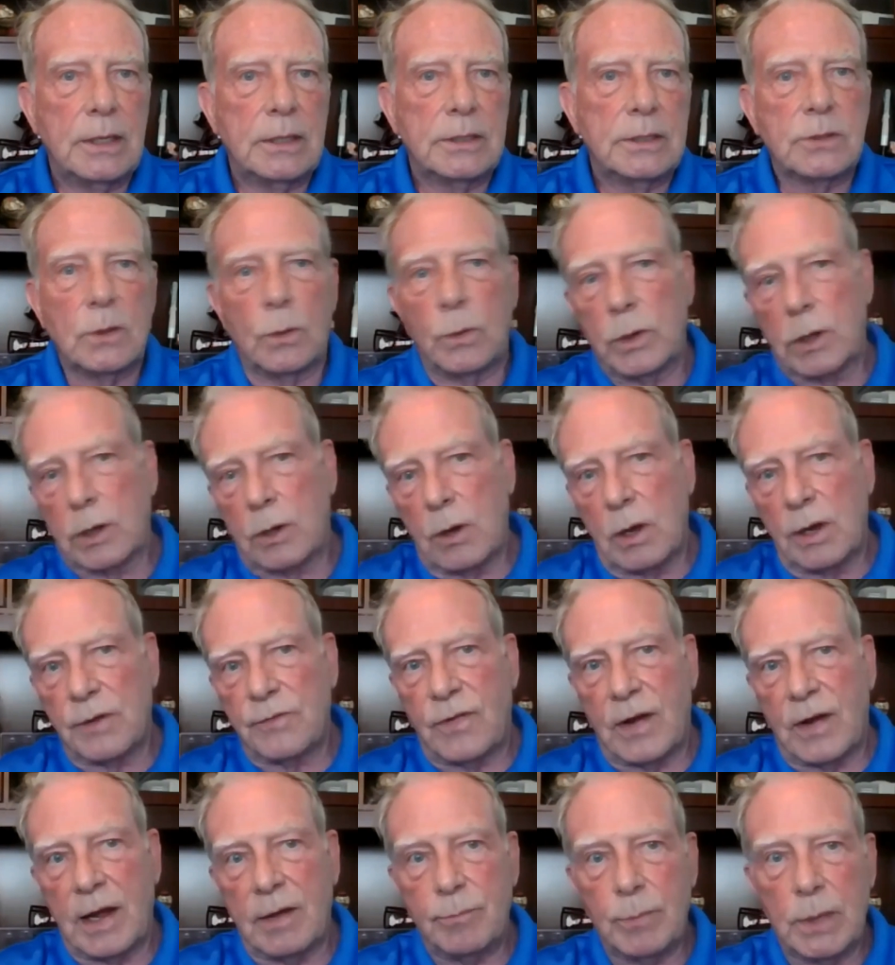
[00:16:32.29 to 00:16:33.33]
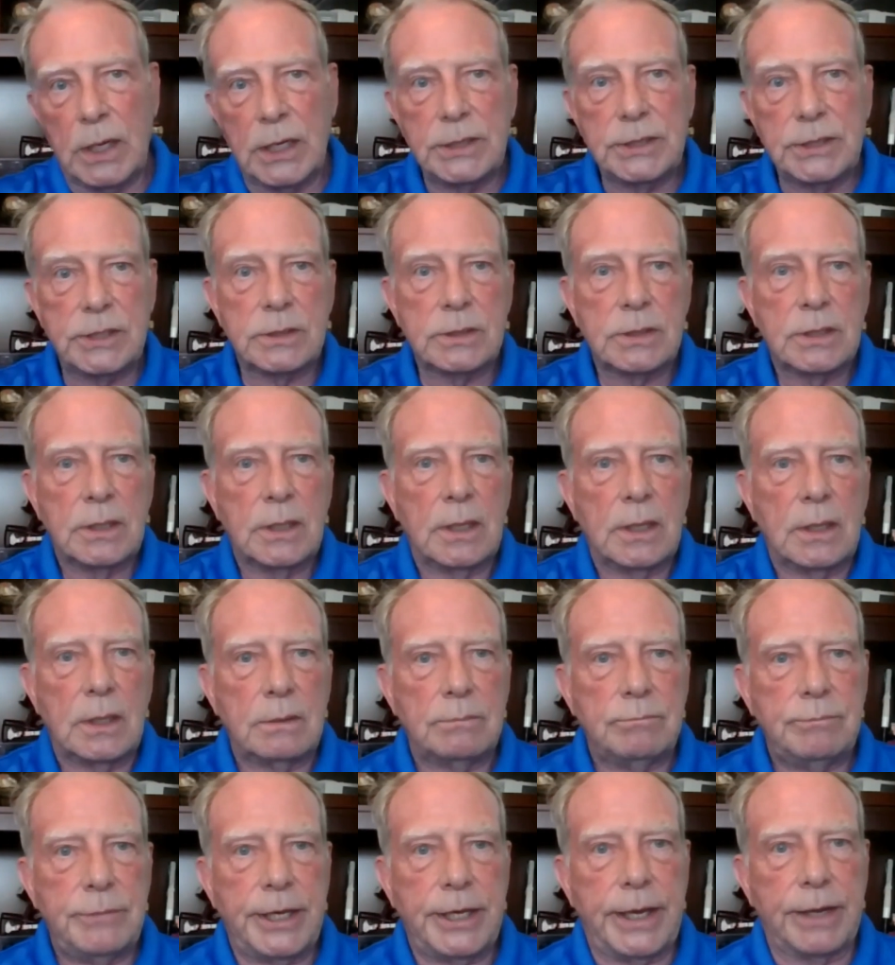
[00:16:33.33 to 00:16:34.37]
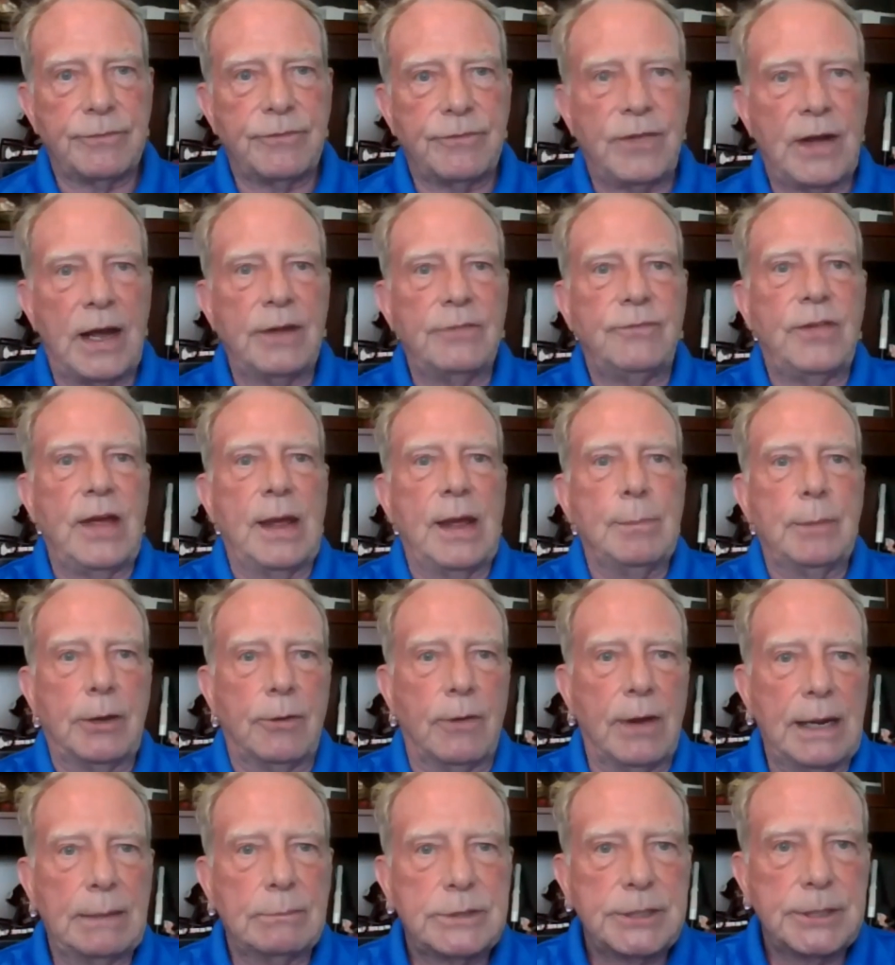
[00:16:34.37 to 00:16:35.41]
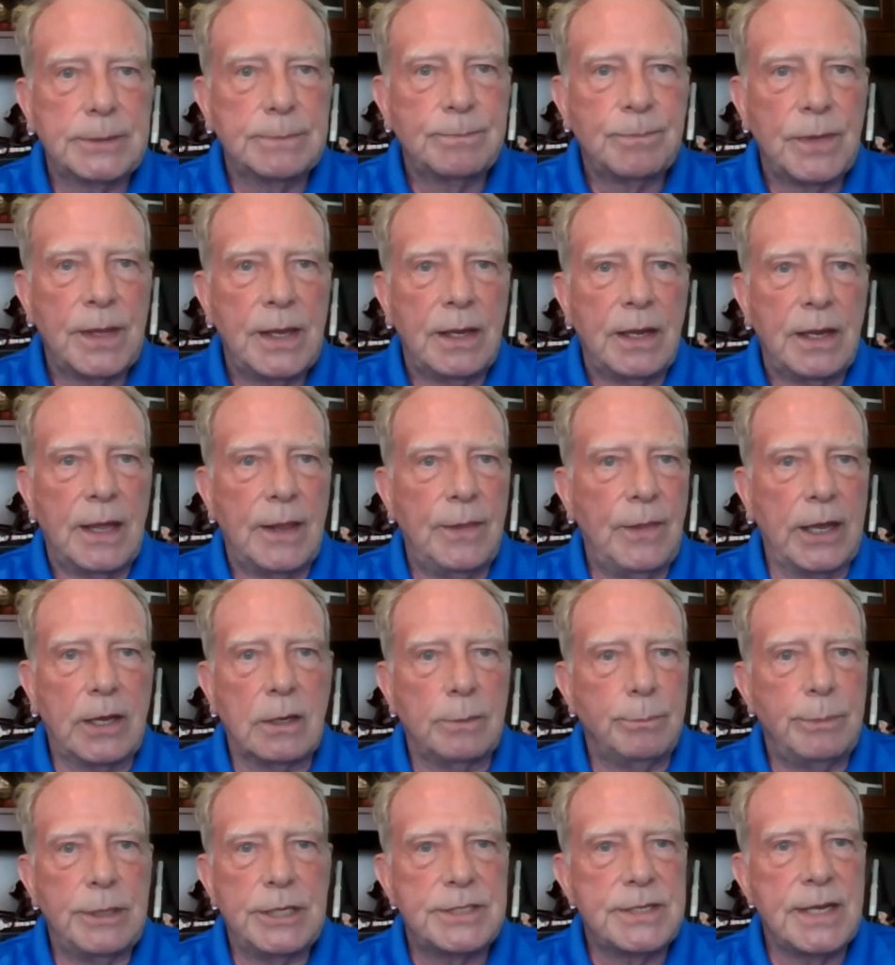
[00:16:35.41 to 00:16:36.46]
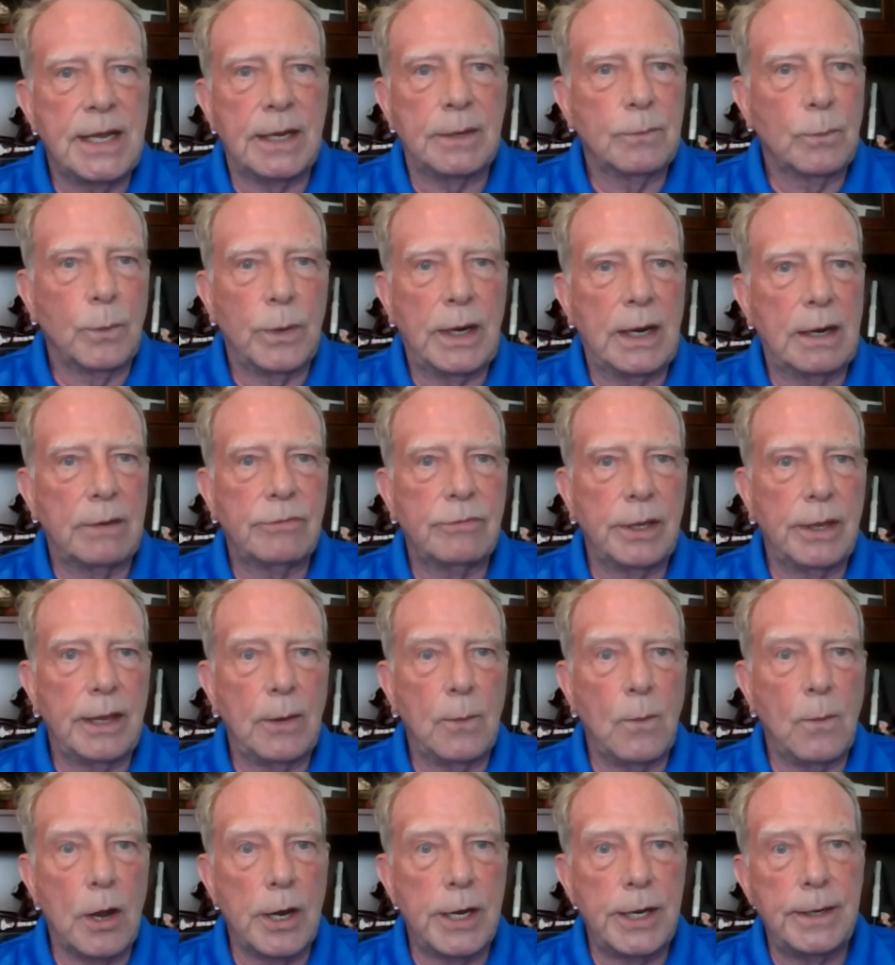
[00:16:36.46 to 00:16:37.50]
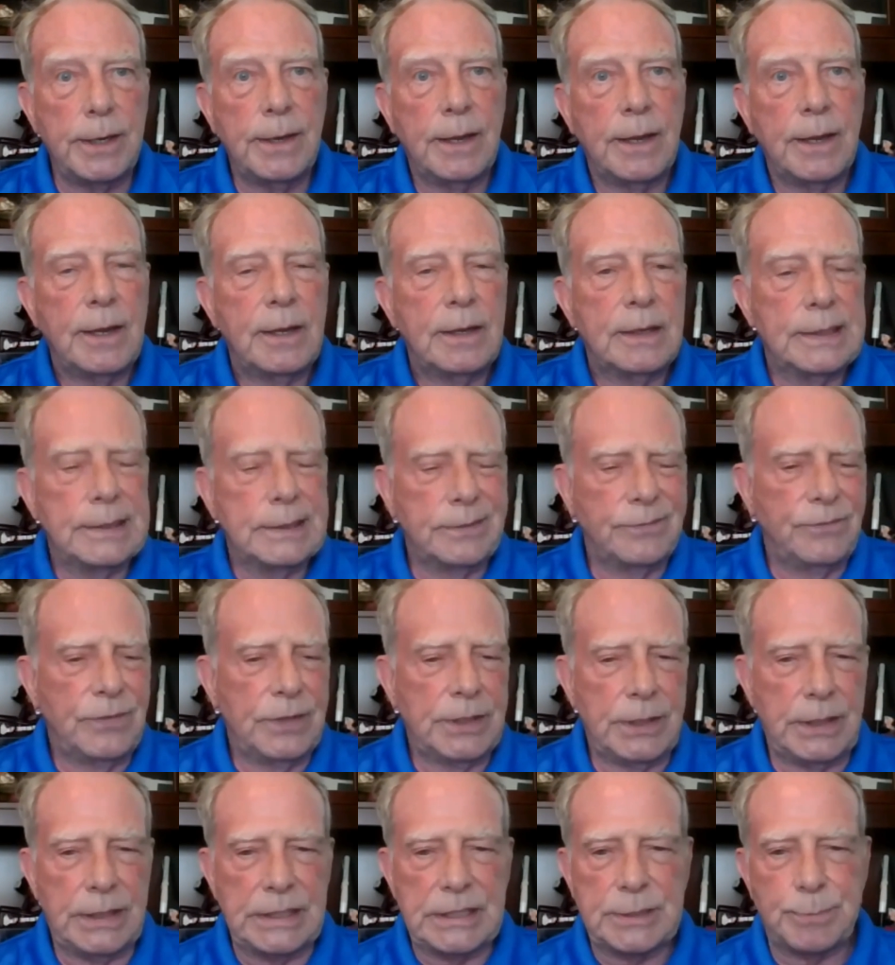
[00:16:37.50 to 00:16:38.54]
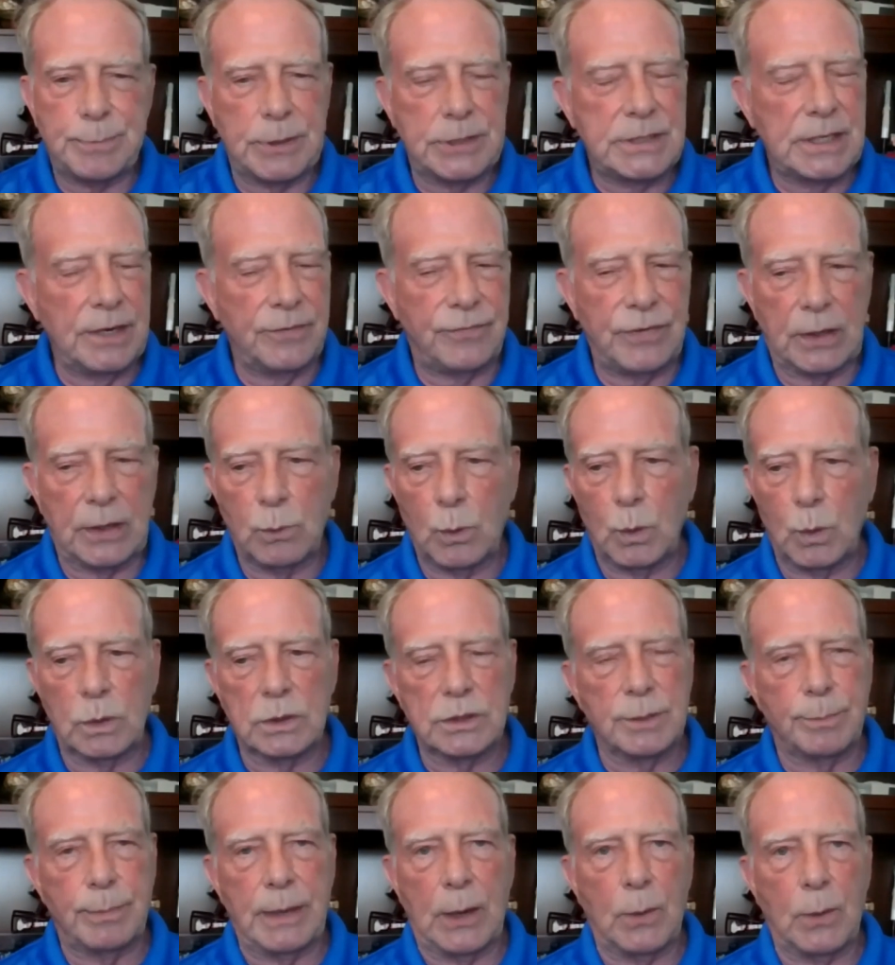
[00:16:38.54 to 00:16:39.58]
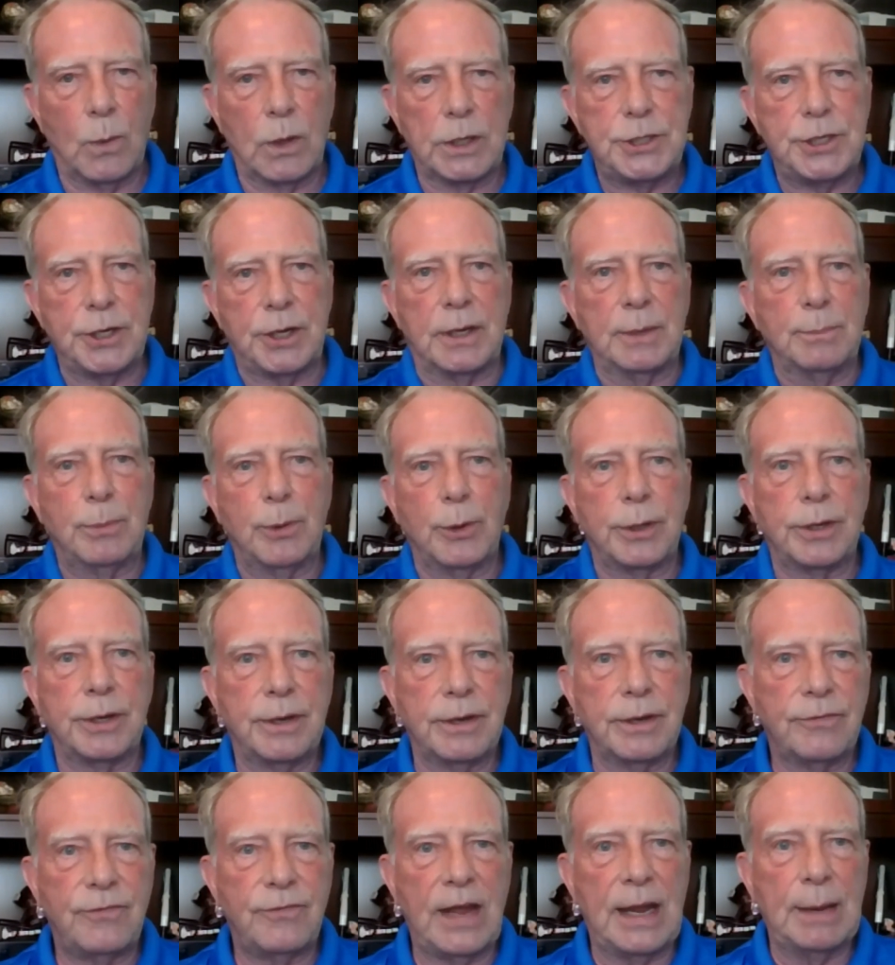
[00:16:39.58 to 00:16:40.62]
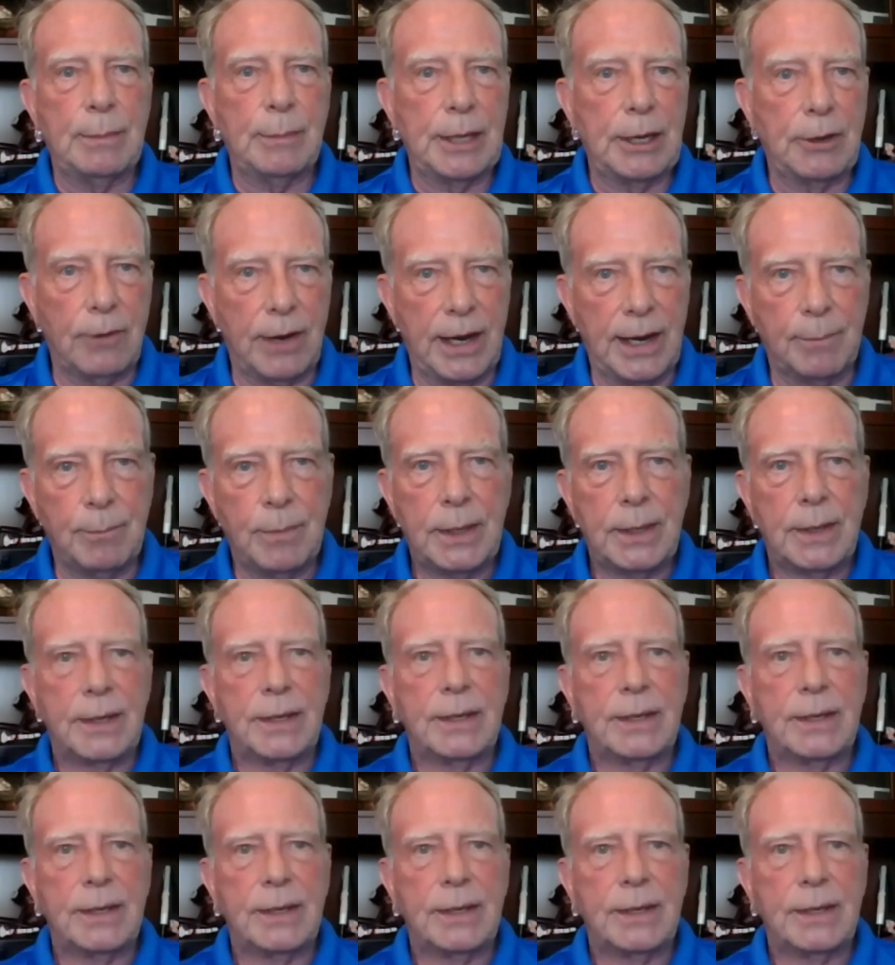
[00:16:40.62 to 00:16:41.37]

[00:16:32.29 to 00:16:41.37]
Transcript: So we were gone 5 months, you get 5 family grams, and they could be sent whenever they wanted. There are very specific rules about what you could put in a family gram.